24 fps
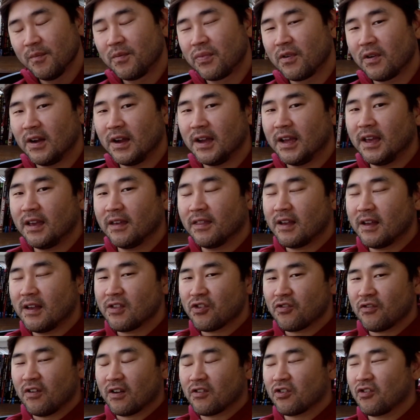Bringing that
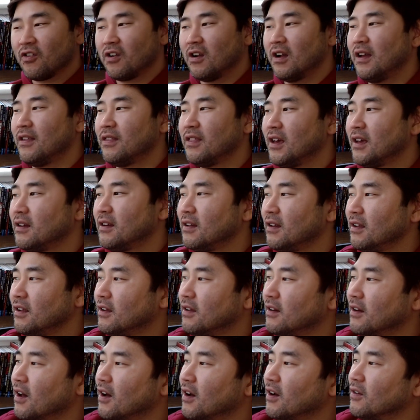structure. And then,
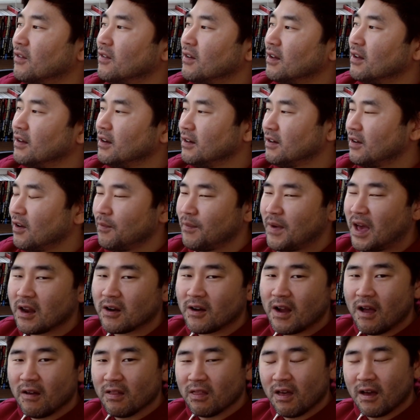you know, no
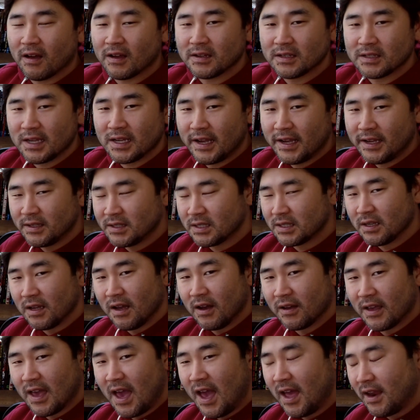matter how long it takes,
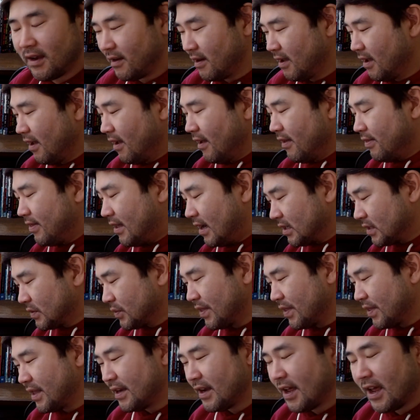again, that's
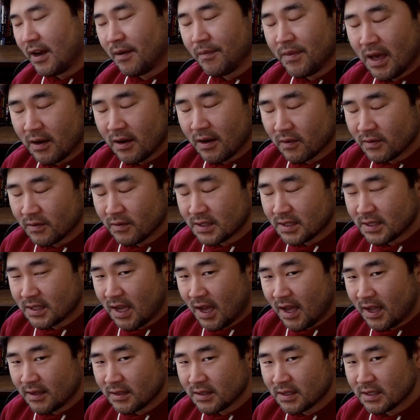what the Knight of Pentacles
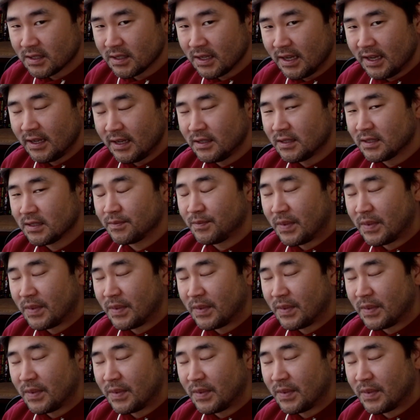does. He's